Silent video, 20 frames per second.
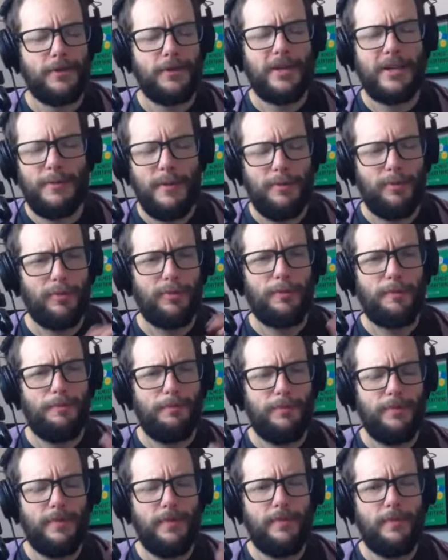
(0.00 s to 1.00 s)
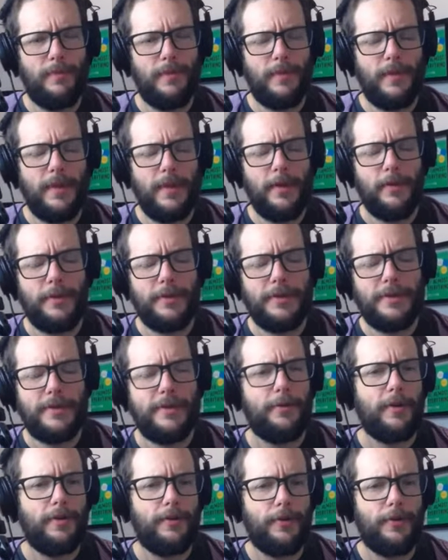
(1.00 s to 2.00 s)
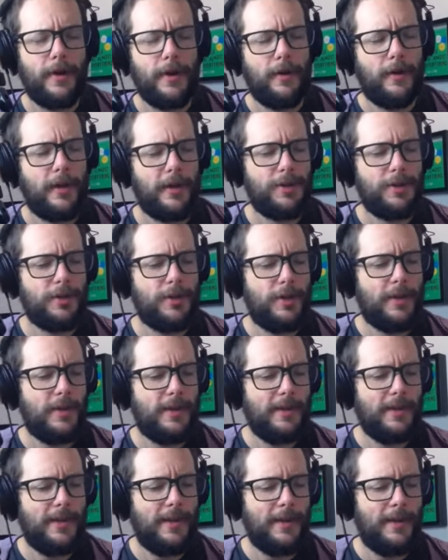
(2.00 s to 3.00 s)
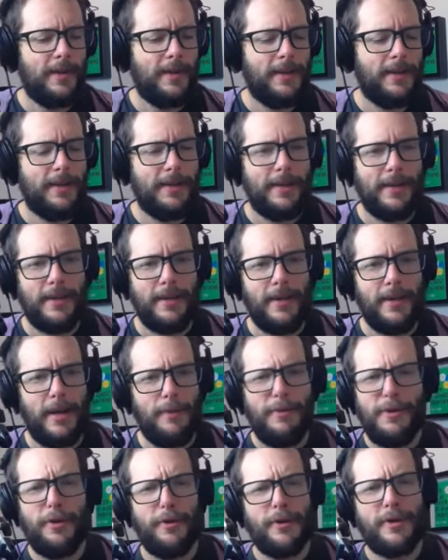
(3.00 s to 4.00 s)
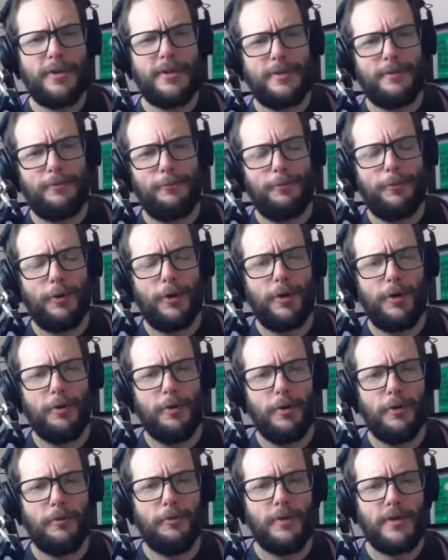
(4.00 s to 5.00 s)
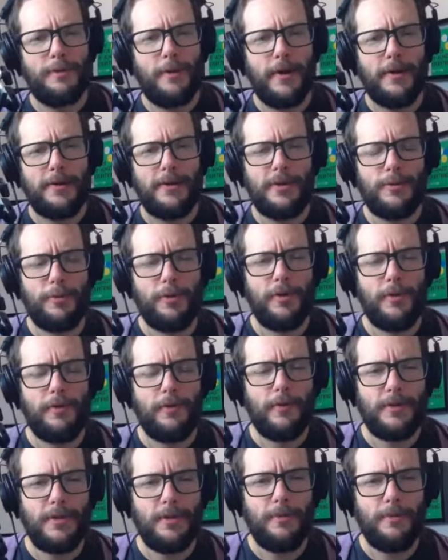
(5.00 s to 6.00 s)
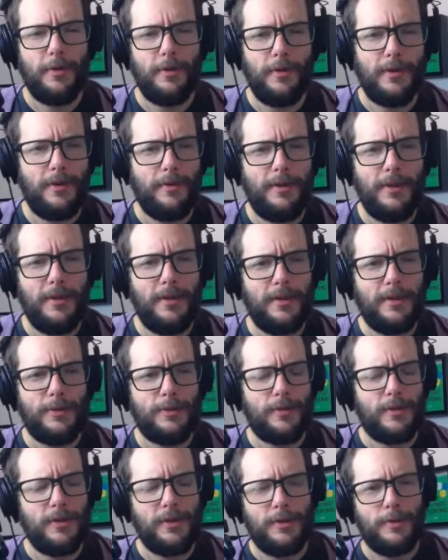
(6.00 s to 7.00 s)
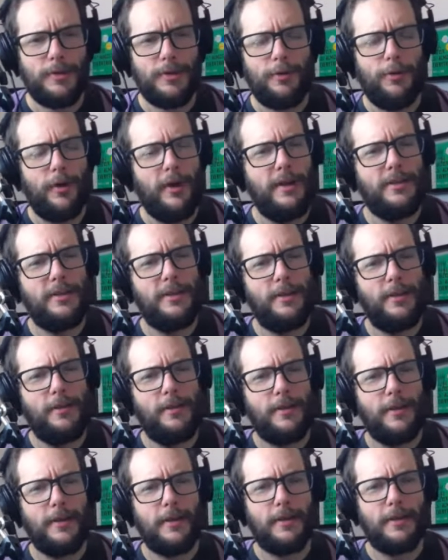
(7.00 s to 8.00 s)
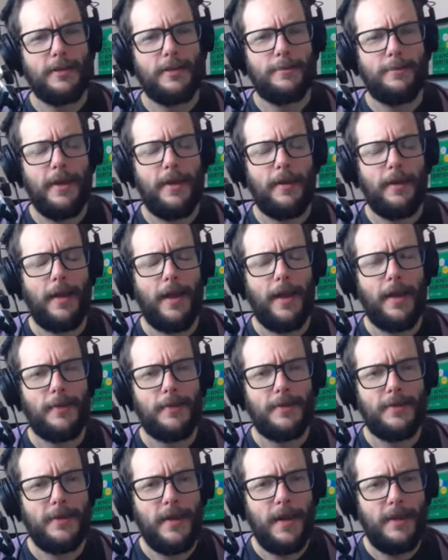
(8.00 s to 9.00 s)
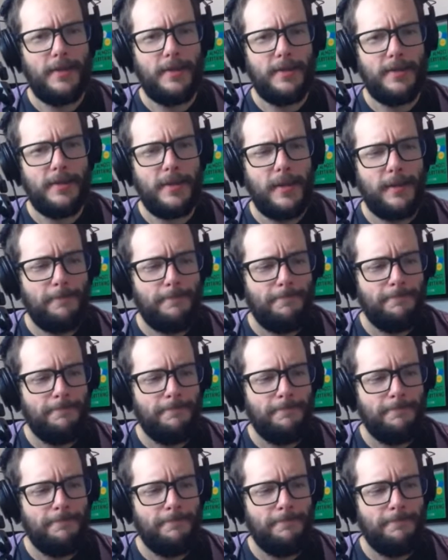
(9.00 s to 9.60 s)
Sometimes people hear this theory of recollection, and I'd be curious what your responses were the first time you heard it. Do you think that this was crazy? Do you think that this made a lot of sense?